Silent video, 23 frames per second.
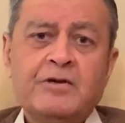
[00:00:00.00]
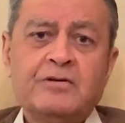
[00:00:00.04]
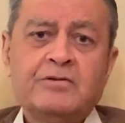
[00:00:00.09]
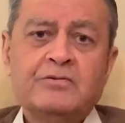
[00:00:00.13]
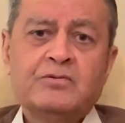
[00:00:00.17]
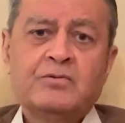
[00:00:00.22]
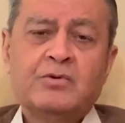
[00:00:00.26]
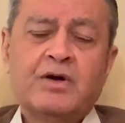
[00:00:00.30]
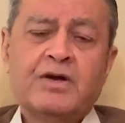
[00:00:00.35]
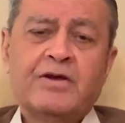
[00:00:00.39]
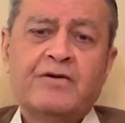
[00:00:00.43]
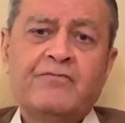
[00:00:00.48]

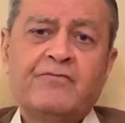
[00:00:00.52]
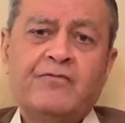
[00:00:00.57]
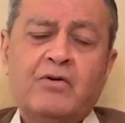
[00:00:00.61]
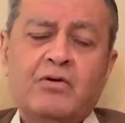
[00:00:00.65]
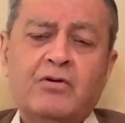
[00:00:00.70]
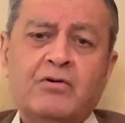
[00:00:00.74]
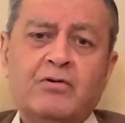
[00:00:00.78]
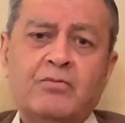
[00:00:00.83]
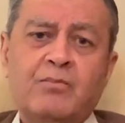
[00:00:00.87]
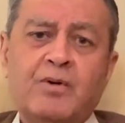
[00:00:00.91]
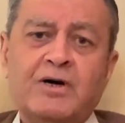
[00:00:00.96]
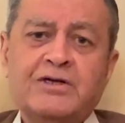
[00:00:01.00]
So I
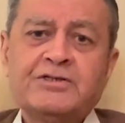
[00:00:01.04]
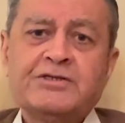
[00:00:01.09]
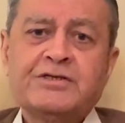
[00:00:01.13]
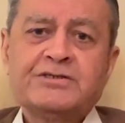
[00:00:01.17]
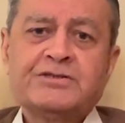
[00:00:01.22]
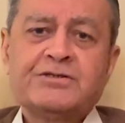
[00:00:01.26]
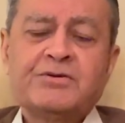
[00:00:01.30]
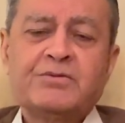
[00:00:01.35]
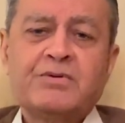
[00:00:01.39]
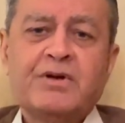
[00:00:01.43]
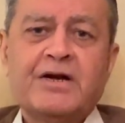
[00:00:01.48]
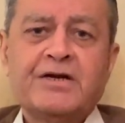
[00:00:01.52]
followed Manchester
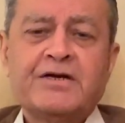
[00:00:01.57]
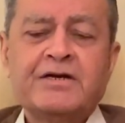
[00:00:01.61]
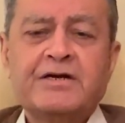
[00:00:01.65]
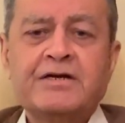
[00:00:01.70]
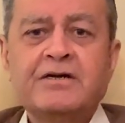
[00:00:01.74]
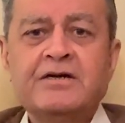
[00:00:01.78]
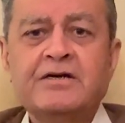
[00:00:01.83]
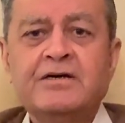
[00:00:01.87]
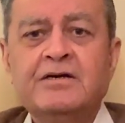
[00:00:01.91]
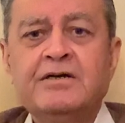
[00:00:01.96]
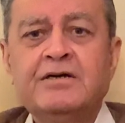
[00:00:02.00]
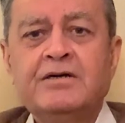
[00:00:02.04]
United
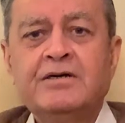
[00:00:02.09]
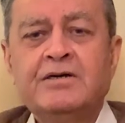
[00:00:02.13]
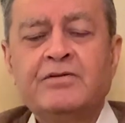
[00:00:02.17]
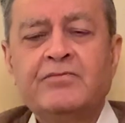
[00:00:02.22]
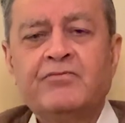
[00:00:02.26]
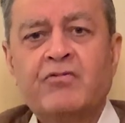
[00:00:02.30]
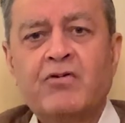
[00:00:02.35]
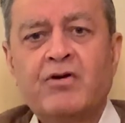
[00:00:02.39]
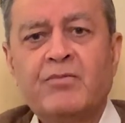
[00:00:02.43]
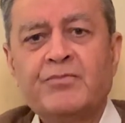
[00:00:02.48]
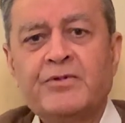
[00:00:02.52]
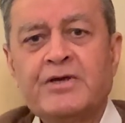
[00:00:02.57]

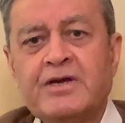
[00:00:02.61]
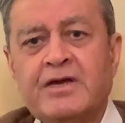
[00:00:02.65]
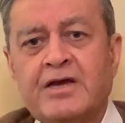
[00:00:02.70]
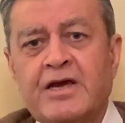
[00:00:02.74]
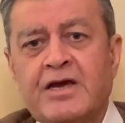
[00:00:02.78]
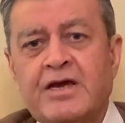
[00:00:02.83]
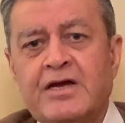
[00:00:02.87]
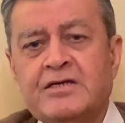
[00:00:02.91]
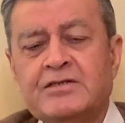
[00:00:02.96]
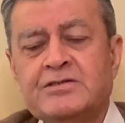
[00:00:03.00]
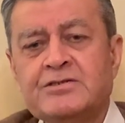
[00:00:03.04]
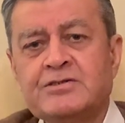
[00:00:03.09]
from the
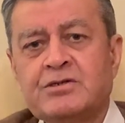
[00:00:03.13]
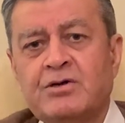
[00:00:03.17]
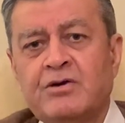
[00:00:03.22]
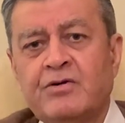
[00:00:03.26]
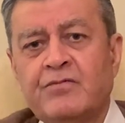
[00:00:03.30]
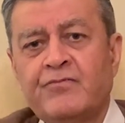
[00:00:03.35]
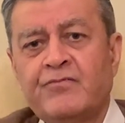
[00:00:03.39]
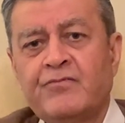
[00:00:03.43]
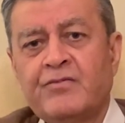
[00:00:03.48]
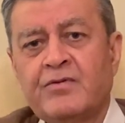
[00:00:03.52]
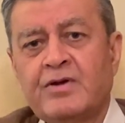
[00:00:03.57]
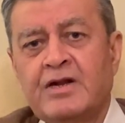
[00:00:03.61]
age of
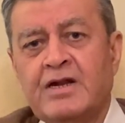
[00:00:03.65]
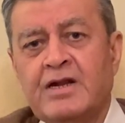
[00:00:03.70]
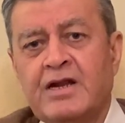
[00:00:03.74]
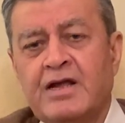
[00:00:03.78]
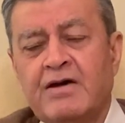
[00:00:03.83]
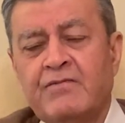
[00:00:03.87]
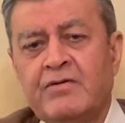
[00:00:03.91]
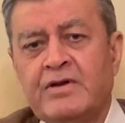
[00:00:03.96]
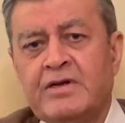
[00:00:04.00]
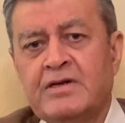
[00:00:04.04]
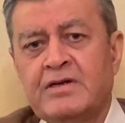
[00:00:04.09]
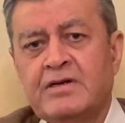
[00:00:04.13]

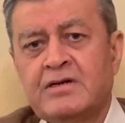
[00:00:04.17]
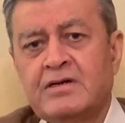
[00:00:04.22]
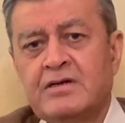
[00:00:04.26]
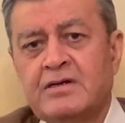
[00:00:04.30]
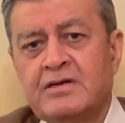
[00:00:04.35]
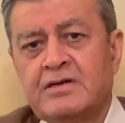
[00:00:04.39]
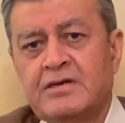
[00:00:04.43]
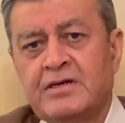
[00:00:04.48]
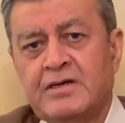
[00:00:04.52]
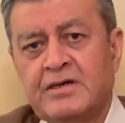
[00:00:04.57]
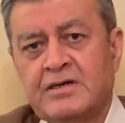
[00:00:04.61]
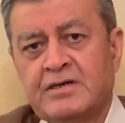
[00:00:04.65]
11
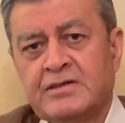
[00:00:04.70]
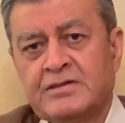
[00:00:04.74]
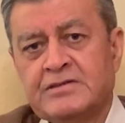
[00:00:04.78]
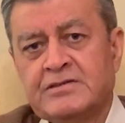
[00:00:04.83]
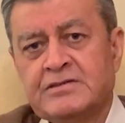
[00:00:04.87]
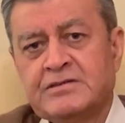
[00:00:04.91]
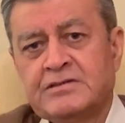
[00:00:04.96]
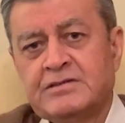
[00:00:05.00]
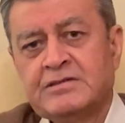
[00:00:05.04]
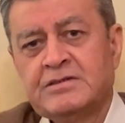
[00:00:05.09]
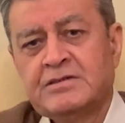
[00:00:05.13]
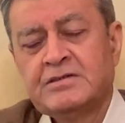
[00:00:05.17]
years
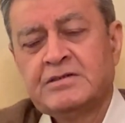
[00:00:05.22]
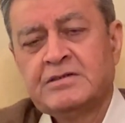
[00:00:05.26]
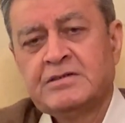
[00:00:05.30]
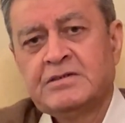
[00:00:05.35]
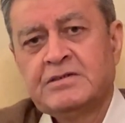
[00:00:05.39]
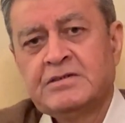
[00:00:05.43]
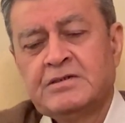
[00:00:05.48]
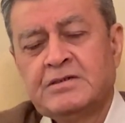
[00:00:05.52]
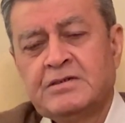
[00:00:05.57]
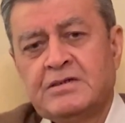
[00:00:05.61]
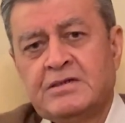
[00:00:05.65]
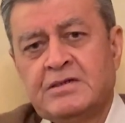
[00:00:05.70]

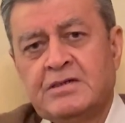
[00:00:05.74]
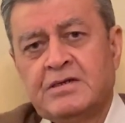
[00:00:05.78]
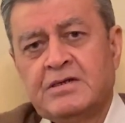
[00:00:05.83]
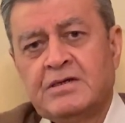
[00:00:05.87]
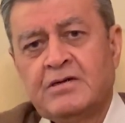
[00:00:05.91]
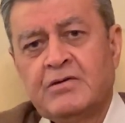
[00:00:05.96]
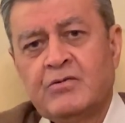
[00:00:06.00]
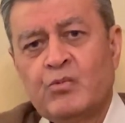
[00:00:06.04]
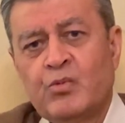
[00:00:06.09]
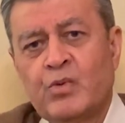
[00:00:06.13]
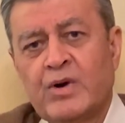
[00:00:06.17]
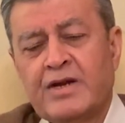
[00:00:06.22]

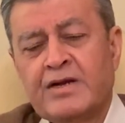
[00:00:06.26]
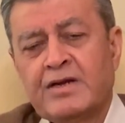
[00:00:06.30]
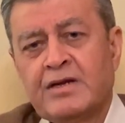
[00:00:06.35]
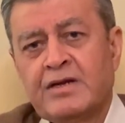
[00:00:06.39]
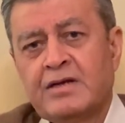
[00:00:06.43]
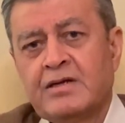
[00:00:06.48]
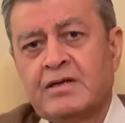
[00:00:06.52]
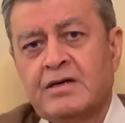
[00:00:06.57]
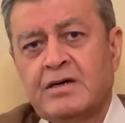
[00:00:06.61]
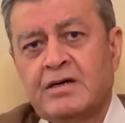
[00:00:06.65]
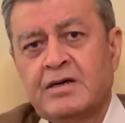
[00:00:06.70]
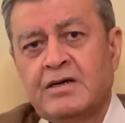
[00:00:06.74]
when
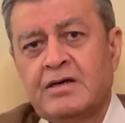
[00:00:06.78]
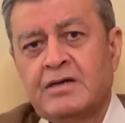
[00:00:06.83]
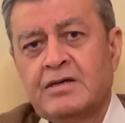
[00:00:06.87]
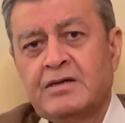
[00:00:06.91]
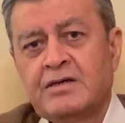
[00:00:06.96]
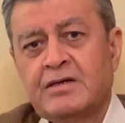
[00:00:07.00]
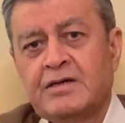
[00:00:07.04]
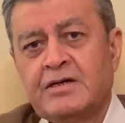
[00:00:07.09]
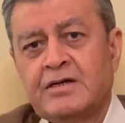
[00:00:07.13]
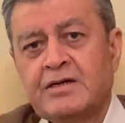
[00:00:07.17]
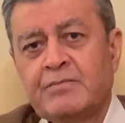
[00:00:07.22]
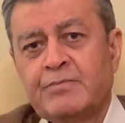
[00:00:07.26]

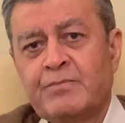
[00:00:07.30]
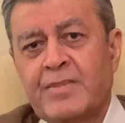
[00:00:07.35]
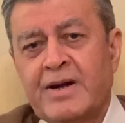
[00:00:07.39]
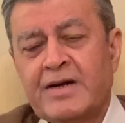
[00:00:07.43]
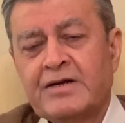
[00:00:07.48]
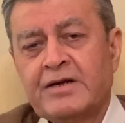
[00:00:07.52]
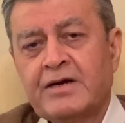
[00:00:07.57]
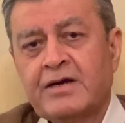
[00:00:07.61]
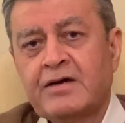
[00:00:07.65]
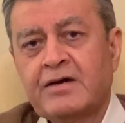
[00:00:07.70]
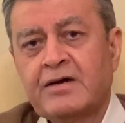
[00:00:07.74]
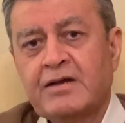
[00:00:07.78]
it met
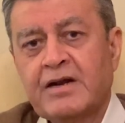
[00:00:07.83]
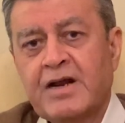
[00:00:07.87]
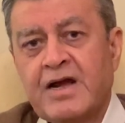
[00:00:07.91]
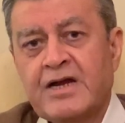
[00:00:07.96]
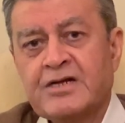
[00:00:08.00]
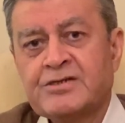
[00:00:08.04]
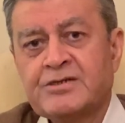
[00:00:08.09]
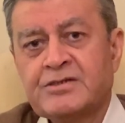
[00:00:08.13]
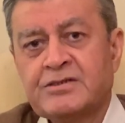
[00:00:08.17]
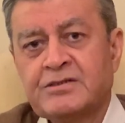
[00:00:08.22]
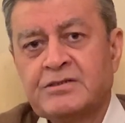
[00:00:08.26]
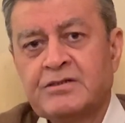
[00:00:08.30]
a
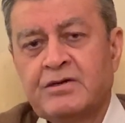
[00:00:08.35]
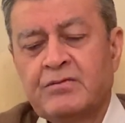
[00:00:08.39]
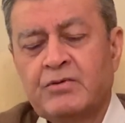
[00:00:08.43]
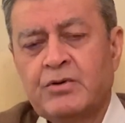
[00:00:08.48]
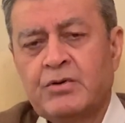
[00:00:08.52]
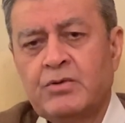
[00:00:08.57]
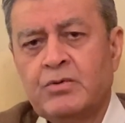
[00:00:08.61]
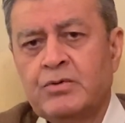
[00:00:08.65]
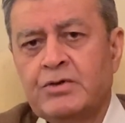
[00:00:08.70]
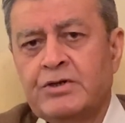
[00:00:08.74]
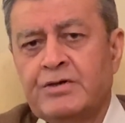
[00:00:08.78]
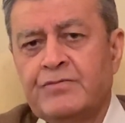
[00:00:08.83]
crash. There was
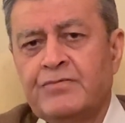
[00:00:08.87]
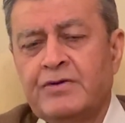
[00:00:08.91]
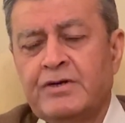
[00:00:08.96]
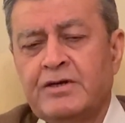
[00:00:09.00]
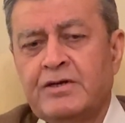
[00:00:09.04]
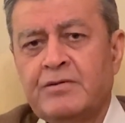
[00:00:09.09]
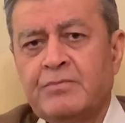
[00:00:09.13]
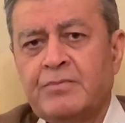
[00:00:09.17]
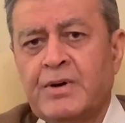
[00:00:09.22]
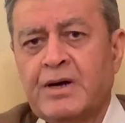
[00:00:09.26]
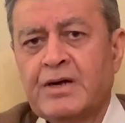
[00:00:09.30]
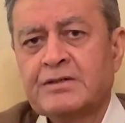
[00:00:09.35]
no TV
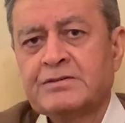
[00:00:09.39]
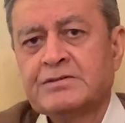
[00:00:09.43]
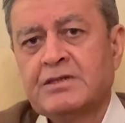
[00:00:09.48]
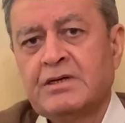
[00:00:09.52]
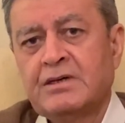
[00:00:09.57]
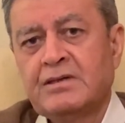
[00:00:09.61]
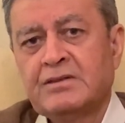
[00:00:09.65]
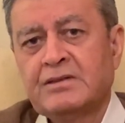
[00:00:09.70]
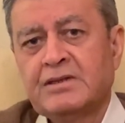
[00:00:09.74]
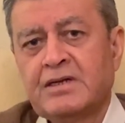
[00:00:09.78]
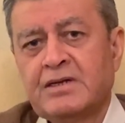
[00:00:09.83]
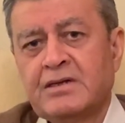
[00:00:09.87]
in
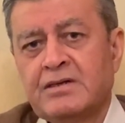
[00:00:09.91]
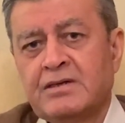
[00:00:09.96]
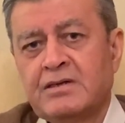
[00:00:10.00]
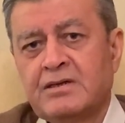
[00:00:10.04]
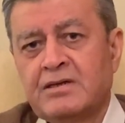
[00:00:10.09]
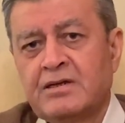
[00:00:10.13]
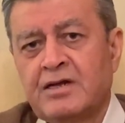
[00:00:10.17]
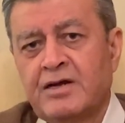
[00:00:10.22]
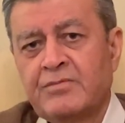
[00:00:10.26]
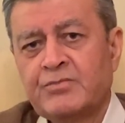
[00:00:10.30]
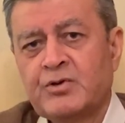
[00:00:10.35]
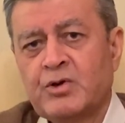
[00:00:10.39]
Pakistan then.
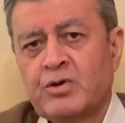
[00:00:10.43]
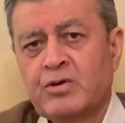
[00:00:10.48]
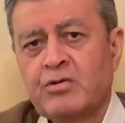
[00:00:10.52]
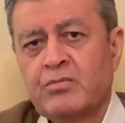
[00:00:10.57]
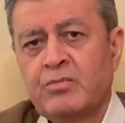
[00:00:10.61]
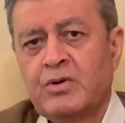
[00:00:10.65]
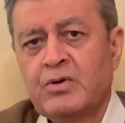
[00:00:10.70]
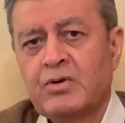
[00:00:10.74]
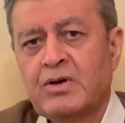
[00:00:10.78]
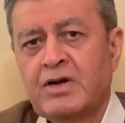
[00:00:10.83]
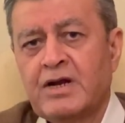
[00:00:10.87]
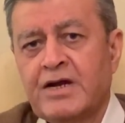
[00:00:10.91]
I'm talking
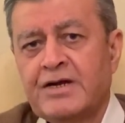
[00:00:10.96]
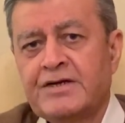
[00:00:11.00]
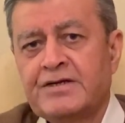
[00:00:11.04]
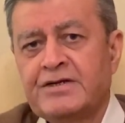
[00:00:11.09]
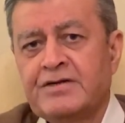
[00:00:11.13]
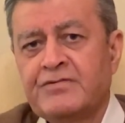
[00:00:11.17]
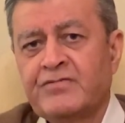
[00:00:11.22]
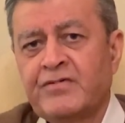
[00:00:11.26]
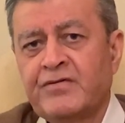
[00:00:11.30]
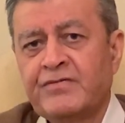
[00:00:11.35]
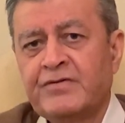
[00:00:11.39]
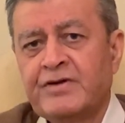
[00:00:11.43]
about
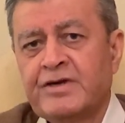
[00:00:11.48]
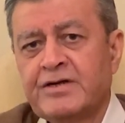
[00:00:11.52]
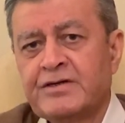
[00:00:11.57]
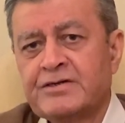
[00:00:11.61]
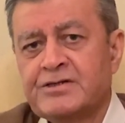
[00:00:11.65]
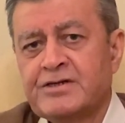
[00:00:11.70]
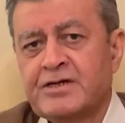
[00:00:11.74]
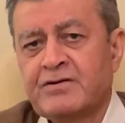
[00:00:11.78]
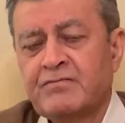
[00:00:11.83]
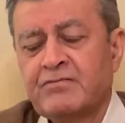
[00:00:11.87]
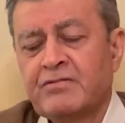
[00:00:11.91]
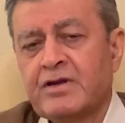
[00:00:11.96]
1958
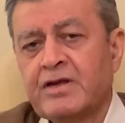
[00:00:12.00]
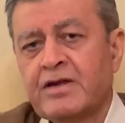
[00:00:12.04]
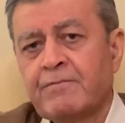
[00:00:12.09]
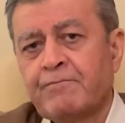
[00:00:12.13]
January.